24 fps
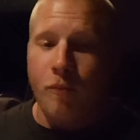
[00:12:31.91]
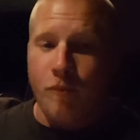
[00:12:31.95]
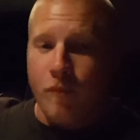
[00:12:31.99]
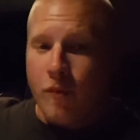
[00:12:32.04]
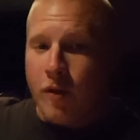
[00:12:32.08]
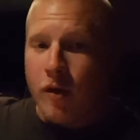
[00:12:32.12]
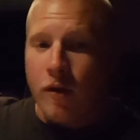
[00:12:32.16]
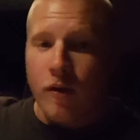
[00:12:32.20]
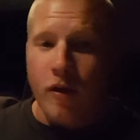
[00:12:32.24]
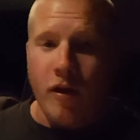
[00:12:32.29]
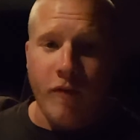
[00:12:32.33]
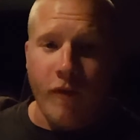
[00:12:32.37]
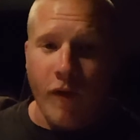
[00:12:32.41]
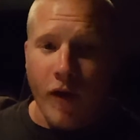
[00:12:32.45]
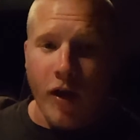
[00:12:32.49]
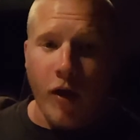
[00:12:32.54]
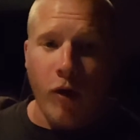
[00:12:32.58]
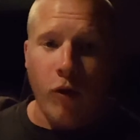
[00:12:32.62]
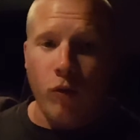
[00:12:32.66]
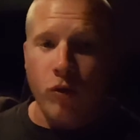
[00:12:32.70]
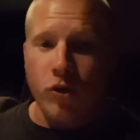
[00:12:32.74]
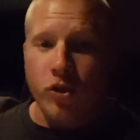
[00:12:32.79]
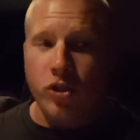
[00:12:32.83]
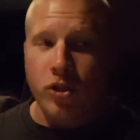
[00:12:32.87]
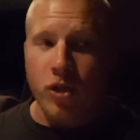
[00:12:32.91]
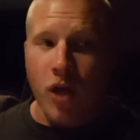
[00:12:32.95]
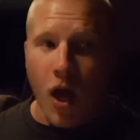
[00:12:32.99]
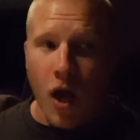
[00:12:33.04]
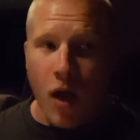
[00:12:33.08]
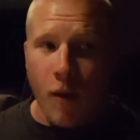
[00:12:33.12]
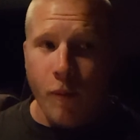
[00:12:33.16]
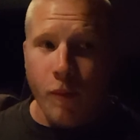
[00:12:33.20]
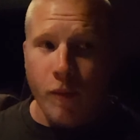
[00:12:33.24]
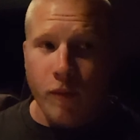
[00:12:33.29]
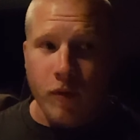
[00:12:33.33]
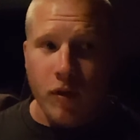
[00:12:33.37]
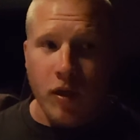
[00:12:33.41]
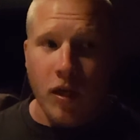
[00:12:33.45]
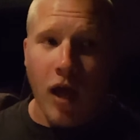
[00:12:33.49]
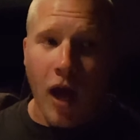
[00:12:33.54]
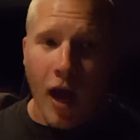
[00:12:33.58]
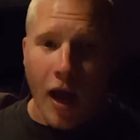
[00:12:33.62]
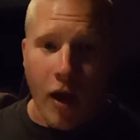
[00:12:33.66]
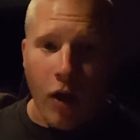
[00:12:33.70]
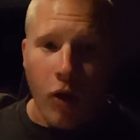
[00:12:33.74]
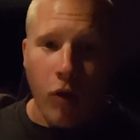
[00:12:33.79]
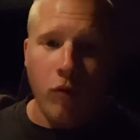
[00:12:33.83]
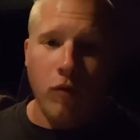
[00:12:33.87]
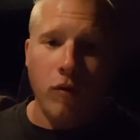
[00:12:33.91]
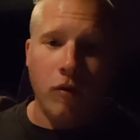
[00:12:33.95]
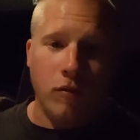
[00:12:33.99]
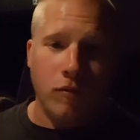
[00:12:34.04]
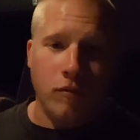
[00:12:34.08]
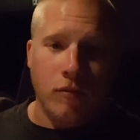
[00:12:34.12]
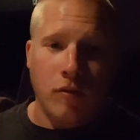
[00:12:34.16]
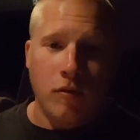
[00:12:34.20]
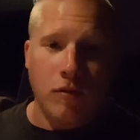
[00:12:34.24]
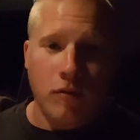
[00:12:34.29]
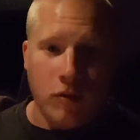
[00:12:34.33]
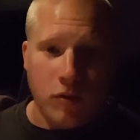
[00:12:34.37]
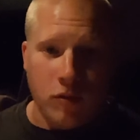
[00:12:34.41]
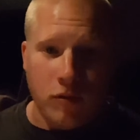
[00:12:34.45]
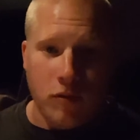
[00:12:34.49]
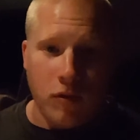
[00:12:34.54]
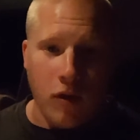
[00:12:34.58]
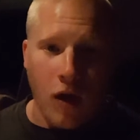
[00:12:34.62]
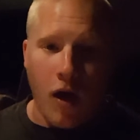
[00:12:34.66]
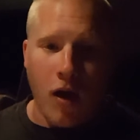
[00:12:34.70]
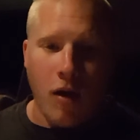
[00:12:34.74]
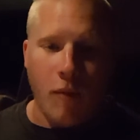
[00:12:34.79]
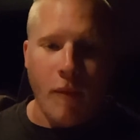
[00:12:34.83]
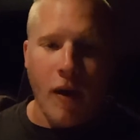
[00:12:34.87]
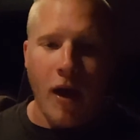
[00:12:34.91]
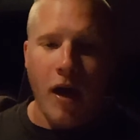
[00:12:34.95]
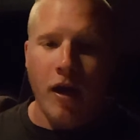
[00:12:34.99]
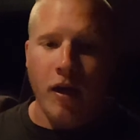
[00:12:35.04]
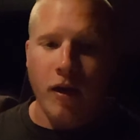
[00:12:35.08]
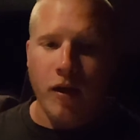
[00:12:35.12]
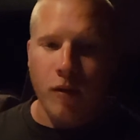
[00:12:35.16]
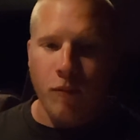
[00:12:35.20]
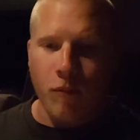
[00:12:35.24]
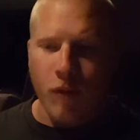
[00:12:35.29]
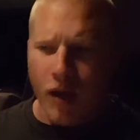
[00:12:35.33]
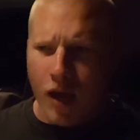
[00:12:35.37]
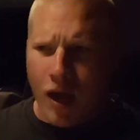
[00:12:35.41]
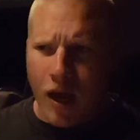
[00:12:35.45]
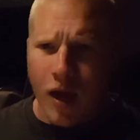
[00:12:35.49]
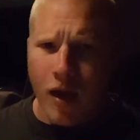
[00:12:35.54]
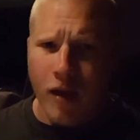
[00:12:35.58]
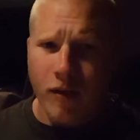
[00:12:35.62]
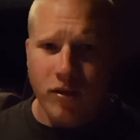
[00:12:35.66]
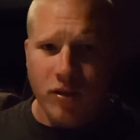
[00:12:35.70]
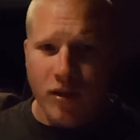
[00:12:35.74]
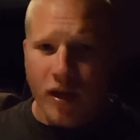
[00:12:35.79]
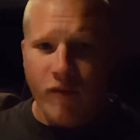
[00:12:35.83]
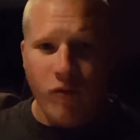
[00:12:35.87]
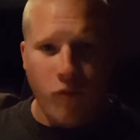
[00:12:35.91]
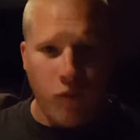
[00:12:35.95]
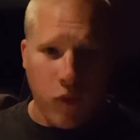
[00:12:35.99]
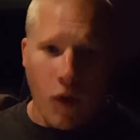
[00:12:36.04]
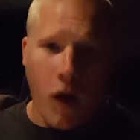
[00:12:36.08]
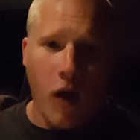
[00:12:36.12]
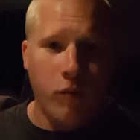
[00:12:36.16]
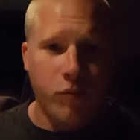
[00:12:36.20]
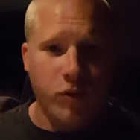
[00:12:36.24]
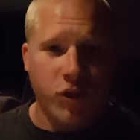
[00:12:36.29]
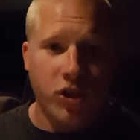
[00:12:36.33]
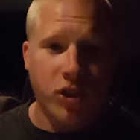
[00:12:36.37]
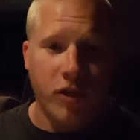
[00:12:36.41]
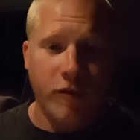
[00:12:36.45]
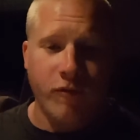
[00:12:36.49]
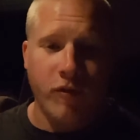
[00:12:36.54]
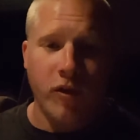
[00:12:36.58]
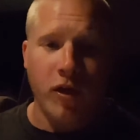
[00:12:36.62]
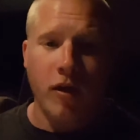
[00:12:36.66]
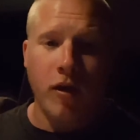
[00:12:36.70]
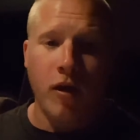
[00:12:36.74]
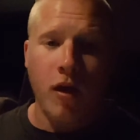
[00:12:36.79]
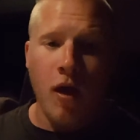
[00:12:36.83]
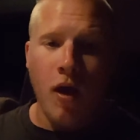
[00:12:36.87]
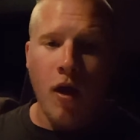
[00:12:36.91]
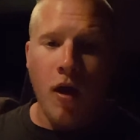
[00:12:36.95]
if I go to a shop and I own this automatic, and I'm like, hey, it's having problems shifting,